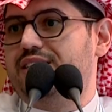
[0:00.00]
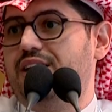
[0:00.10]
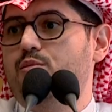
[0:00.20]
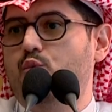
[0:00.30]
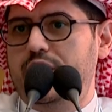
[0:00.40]

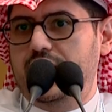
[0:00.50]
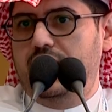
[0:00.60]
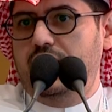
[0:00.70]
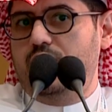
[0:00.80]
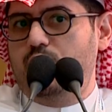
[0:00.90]

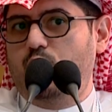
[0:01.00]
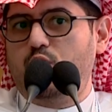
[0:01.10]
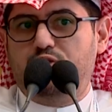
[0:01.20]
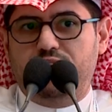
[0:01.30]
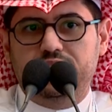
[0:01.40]
Tamweel,
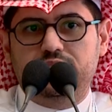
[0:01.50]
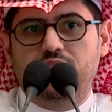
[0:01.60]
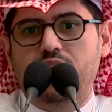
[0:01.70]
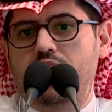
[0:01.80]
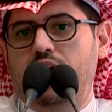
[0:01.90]
or fund.
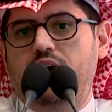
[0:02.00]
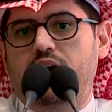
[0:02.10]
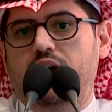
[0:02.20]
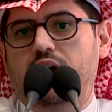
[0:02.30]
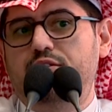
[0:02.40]

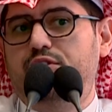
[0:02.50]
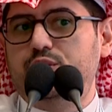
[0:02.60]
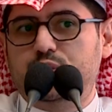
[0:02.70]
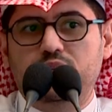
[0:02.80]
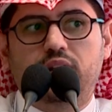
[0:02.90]

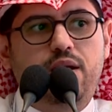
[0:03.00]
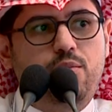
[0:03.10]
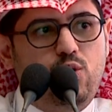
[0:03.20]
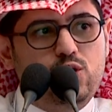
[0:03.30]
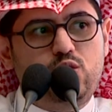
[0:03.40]
Unfortunately,
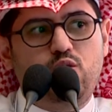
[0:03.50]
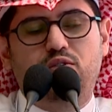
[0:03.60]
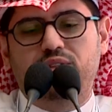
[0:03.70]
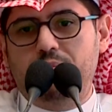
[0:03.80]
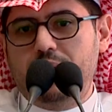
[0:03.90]
most
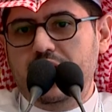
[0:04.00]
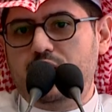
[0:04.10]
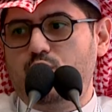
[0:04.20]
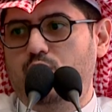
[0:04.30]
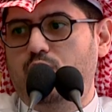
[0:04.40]
of the
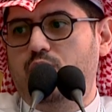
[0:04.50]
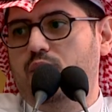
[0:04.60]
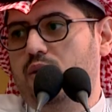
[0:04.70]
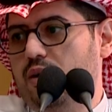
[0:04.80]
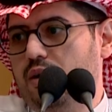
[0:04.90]
micro
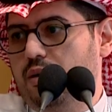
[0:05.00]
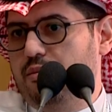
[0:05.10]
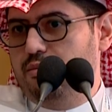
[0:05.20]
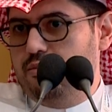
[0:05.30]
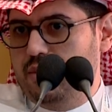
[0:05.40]

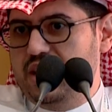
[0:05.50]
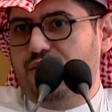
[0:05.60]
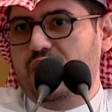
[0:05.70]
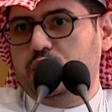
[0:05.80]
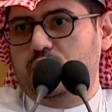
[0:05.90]

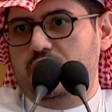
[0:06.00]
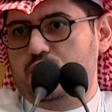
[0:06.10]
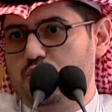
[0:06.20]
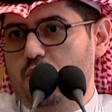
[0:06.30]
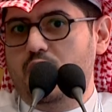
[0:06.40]
manufacturing,
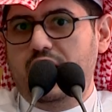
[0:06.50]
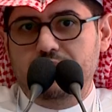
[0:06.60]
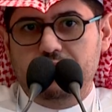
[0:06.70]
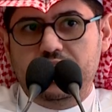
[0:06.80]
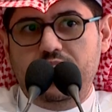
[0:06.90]
small
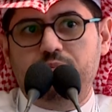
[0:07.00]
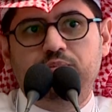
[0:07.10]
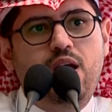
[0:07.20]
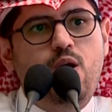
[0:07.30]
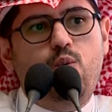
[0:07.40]
and medium,
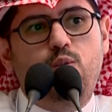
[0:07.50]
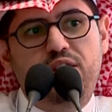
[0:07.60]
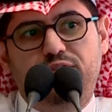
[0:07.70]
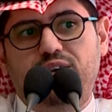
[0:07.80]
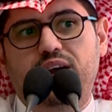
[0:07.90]

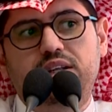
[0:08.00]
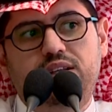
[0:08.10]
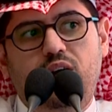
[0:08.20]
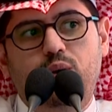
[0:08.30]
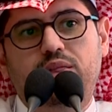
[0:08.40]
we find
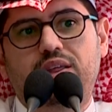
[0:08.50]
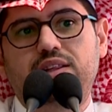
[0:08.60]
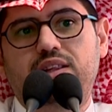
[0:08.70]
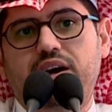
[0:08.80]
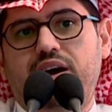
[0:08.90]
out
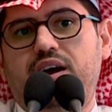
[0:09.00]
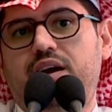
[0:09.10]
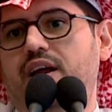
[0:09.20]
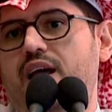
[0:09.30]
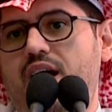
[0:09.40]
that they are
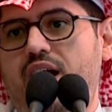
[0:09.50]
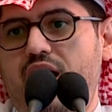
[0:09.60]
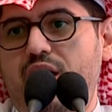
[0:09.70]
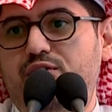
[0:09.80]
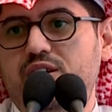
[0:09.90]

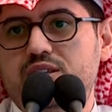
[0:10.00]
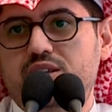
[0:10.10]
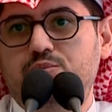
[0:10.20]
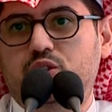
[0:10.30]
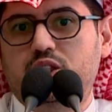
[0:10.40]
having
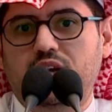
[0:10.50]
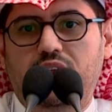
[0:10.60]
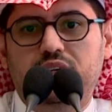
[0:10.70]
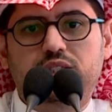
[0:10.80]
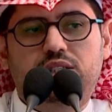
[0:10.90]
some
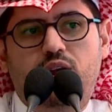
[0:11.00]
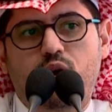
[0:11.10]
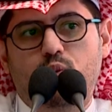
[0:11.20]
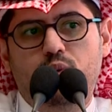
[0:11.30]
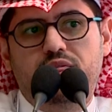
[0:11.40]
challenge
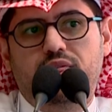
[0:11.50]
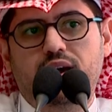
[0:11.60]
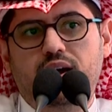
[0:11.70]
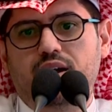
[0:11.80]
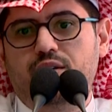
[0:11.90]
with
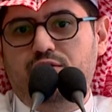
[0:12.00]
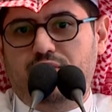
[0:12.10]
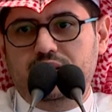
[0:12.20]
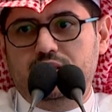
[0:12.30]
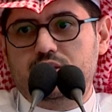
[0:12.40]
the
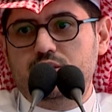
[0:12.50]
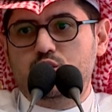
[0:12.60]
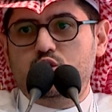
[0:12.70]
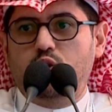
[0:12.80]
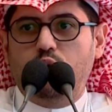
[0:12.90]
fund.
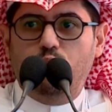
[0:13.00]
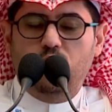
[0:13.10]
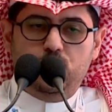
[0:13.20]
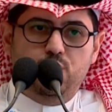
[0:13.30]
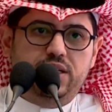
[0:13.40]
So
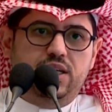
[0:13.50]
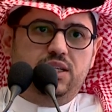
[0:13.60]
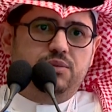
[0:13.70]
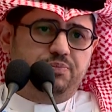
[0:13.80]
what we did,